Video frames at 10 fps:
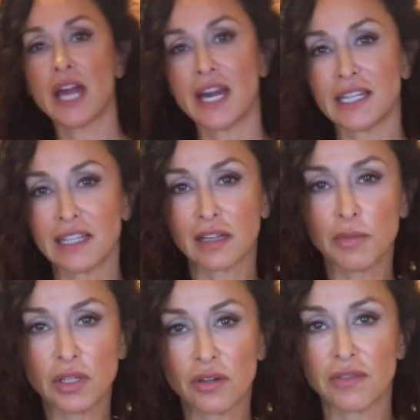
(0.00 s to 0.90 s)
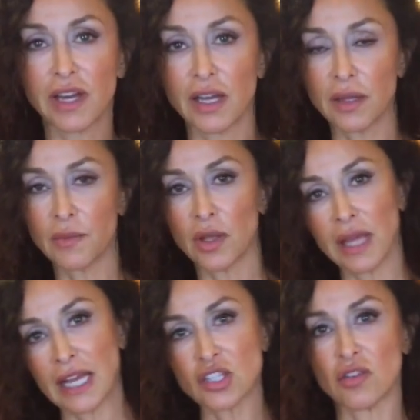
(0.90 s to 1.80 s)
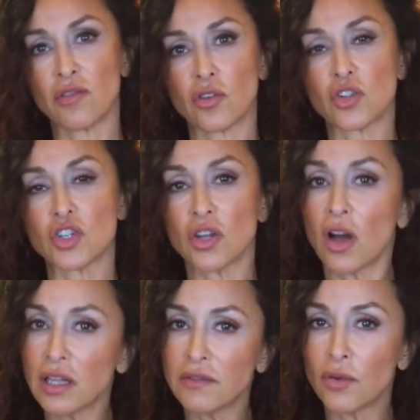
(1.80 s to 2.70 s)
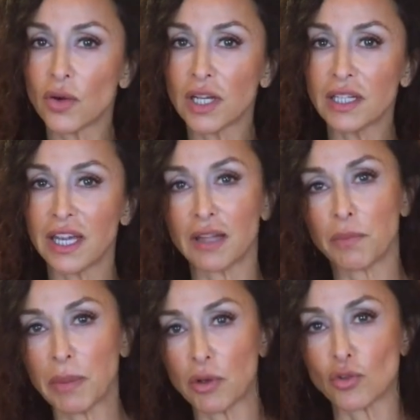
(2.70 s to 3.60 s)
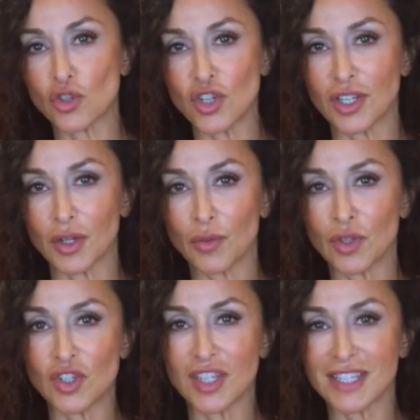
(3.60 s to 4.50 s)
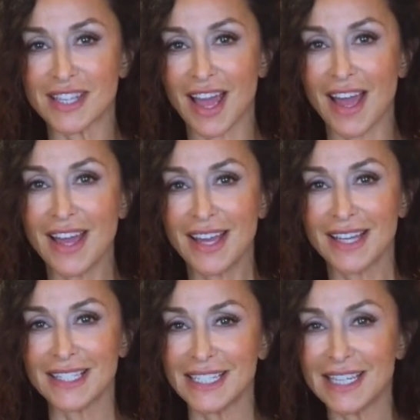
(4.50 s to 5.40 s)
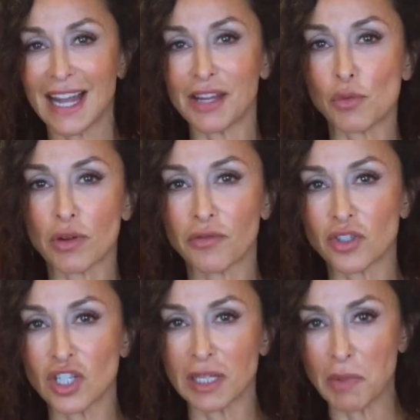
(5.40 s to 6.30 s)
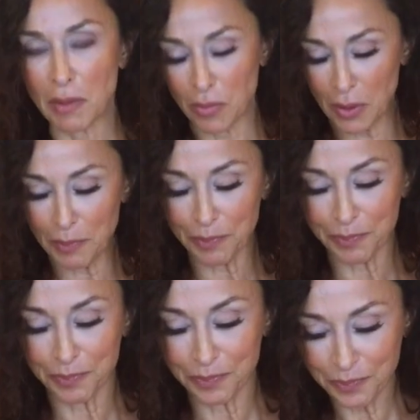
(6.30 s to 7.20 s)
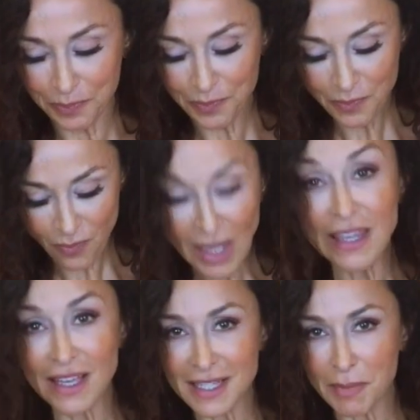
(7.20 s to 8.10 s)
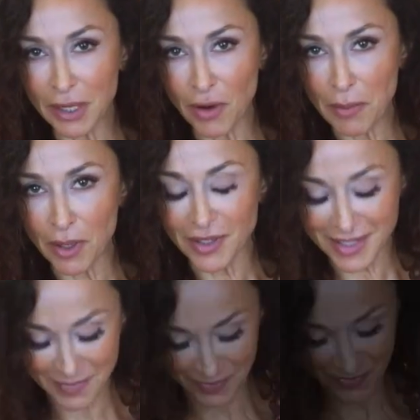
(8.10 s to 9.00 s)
add a little bit of extra virgin olive oil and peperoncino, which is the Italian word for chili pepper. Yes, my grandma's.